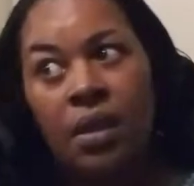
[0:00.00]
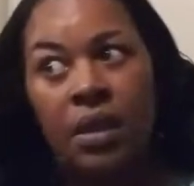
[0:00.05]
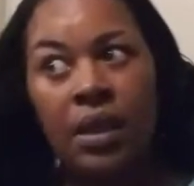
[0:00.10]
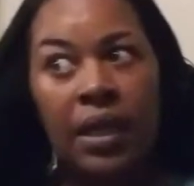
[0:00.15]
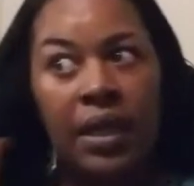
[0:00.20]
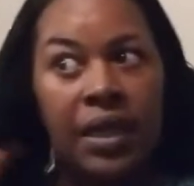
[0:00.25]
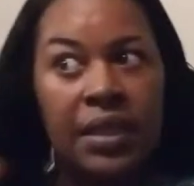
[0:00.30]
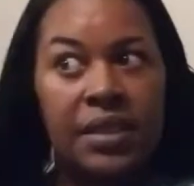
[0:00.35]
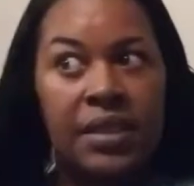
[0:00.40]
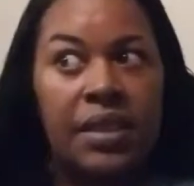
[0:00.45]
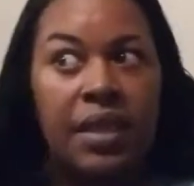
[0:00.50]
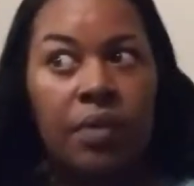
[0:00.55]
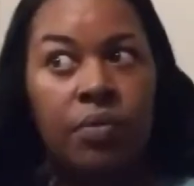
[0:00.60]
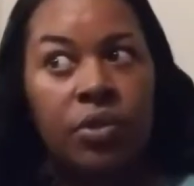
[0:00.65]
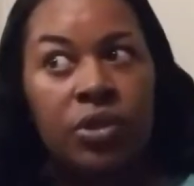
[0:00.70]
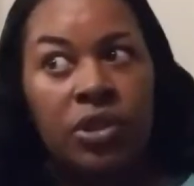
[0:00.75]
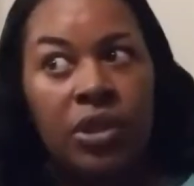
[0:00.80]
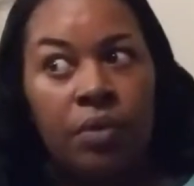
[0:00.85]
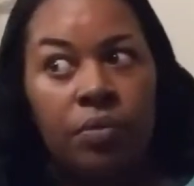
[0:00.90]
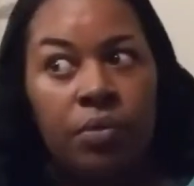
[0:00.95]
like I said, I
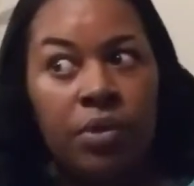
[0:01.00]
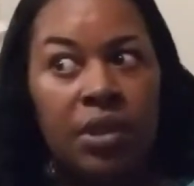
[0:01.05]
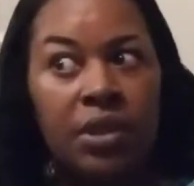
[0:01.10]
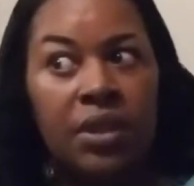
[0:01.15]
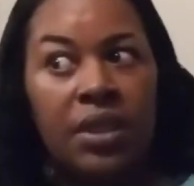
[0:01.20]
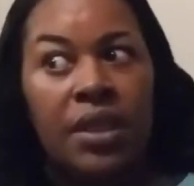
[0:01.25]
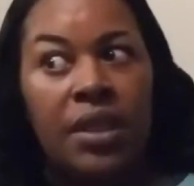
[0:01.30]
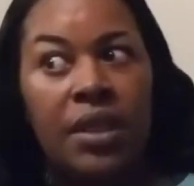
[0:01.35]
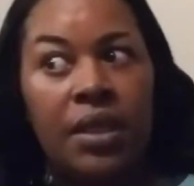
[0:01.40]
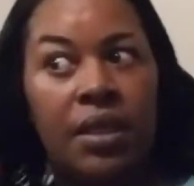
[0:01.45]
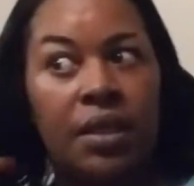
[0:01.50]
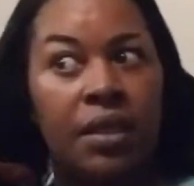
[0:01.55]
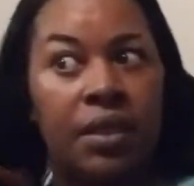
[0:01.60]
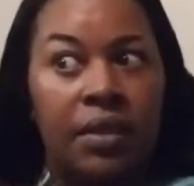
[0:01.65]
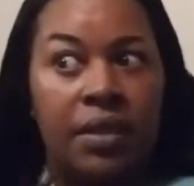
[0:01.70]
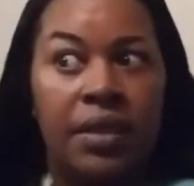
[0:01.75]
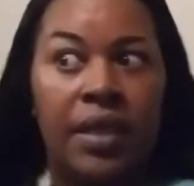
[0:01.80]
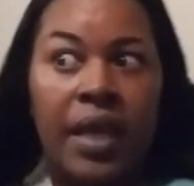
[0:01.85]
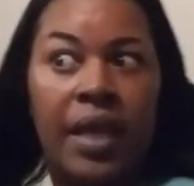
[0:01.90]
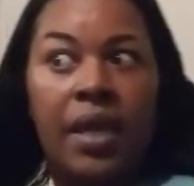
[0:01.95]
wish I would have did it
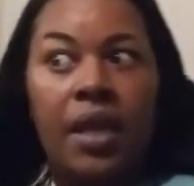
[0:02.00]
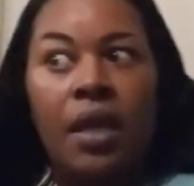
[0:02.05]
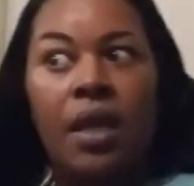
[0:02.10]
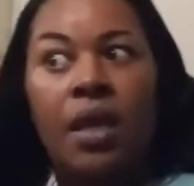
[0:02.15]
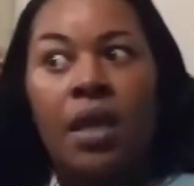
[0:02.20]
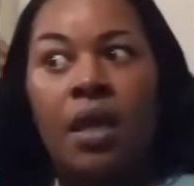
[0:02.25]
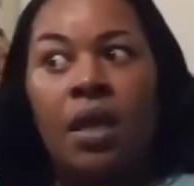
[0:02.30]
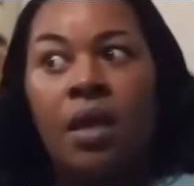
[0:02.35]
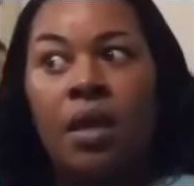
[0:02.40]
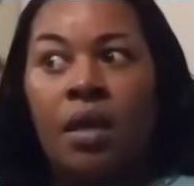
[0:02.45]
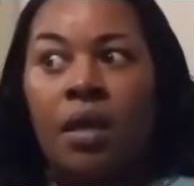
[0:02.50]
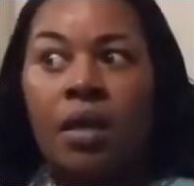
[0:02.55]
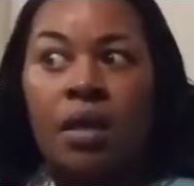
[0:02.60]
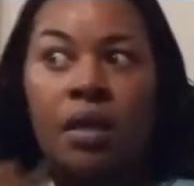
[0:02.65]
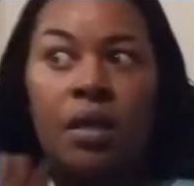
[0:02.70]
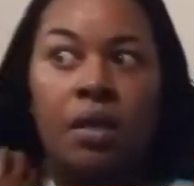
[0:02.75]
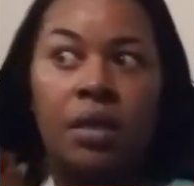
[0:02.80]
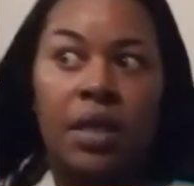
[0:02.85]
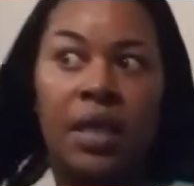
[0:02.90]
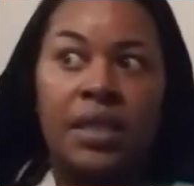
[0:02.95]

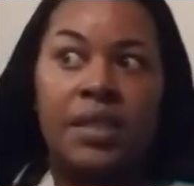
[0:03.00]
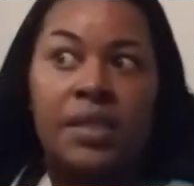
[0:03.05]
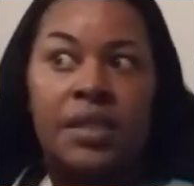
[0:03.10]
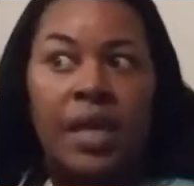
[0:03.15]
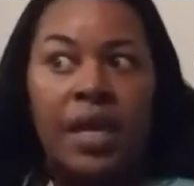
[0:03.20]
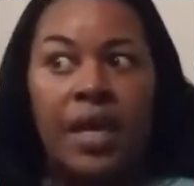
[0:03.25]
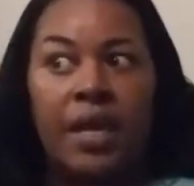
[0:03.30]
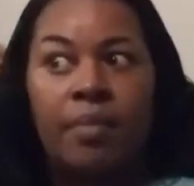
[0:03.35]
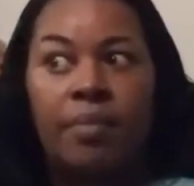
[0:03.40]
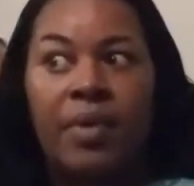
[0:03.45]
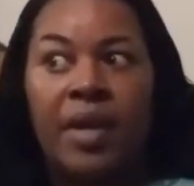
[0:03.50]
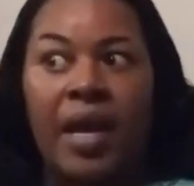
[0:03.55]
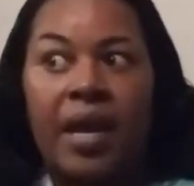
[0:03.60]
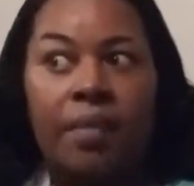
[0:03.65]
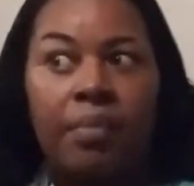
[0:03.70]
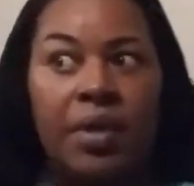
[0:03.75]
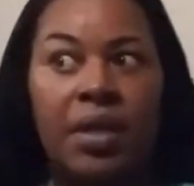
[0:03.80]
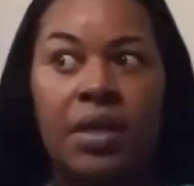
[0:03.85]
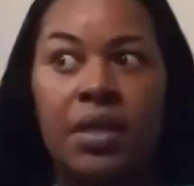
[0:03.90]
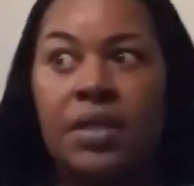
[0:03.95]
that same
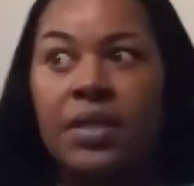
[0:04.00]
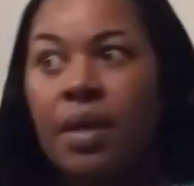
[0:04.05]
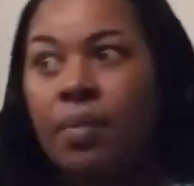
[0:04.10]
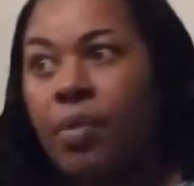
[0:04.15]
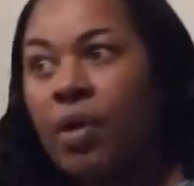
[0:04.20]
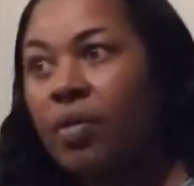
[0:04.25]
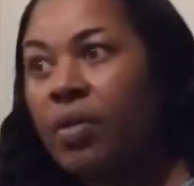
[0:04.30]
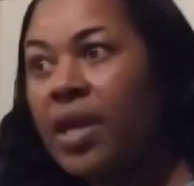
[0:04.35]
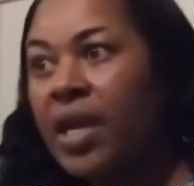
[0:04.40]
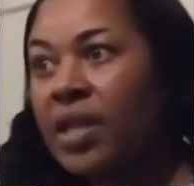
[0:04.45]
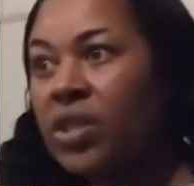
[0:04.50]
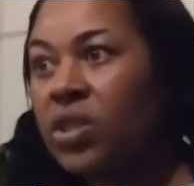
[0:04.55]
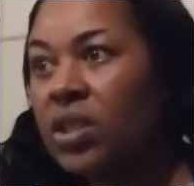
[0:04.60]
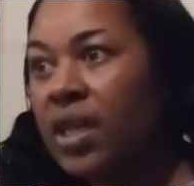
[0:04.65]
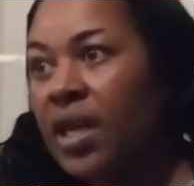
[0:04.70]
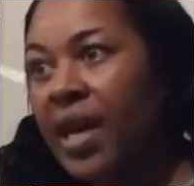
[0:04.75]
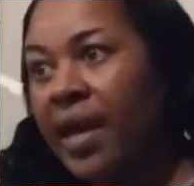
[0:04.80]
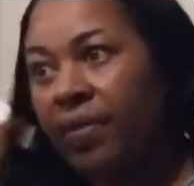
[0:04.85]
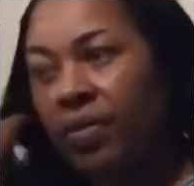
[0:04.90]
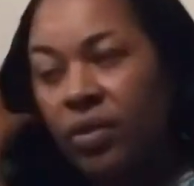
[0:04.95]
night, because I'm going to
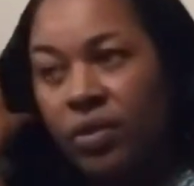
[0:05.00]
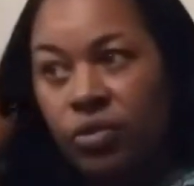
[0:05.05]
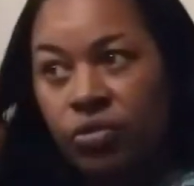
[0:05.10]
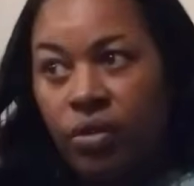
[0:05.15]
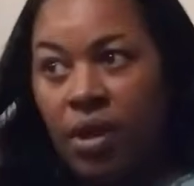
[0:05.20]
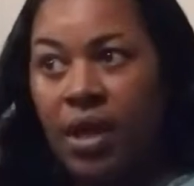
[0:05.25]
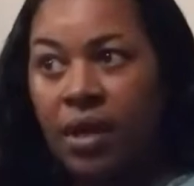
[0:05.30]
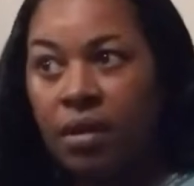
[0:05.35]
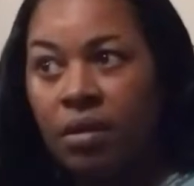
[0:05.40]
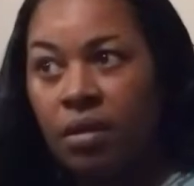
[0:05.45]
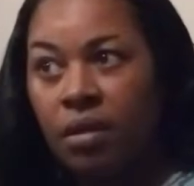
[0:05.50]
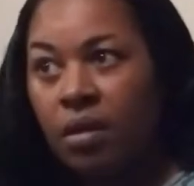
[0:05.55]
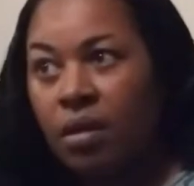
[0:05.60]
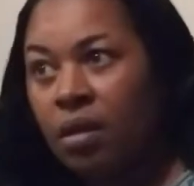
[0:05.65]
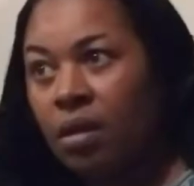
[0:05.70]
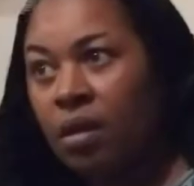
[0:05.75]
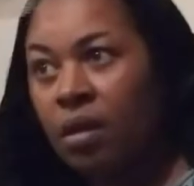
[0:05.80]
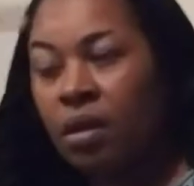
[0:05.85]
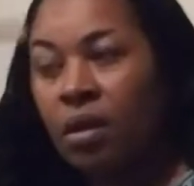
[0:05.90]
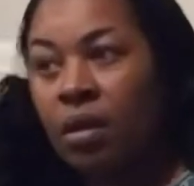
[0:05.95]
actually have to try to
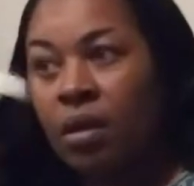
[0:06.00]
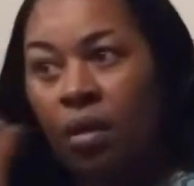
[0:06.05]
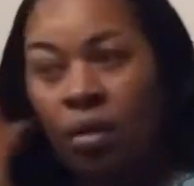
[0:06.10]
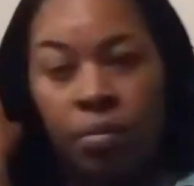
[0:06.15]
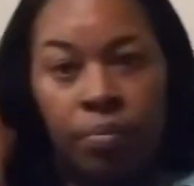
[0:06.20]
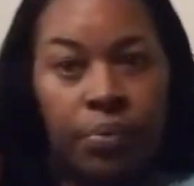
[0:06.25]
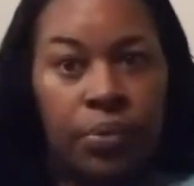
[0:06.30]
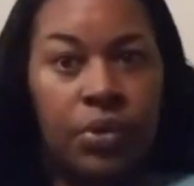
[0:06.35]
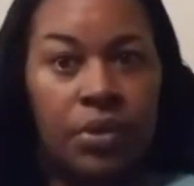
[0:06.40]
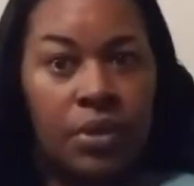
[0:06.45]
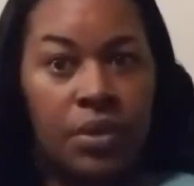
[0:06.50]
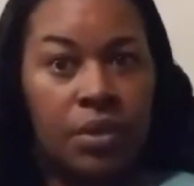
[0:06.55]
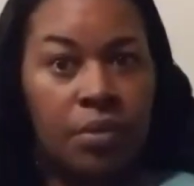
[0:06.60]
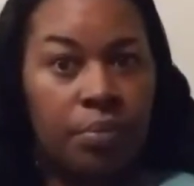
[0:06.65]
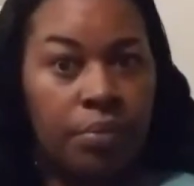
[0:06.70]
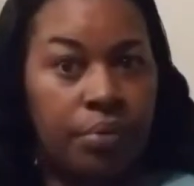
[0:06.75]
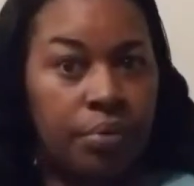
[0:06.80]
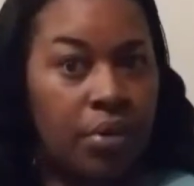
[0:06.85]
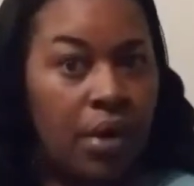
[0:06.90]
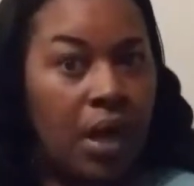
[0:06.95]
put
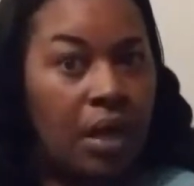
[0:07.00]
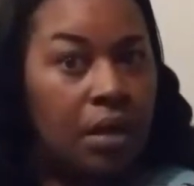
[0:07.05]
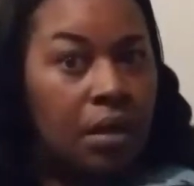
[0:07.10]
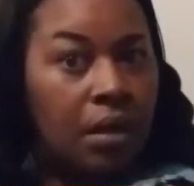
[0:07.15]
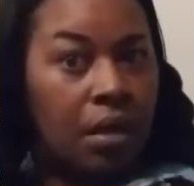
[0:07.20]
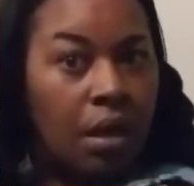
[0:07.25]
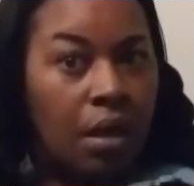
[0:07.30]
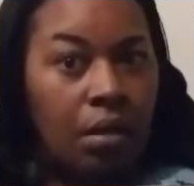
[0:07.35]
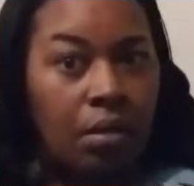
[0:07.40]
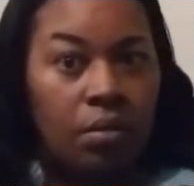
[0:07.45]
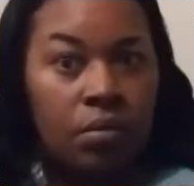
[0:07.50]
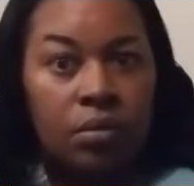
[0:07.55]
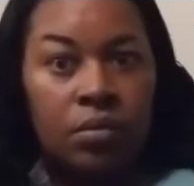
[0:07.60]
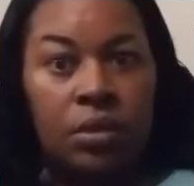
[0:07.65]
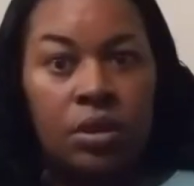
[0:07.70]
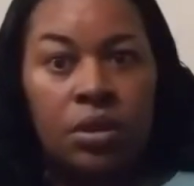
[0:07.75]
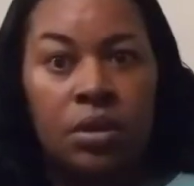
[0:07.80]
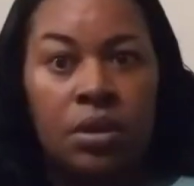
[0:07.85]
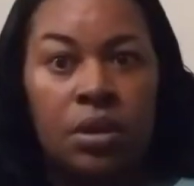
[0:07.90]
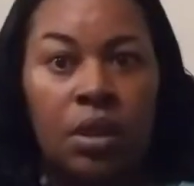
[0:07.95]
some product
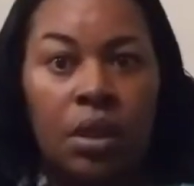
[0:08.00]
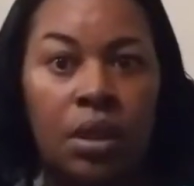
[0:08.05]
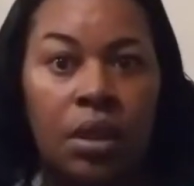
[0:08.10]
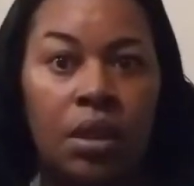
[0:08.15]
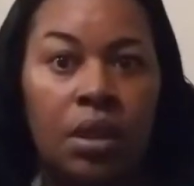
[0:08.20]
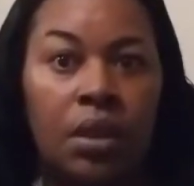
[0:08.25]
on to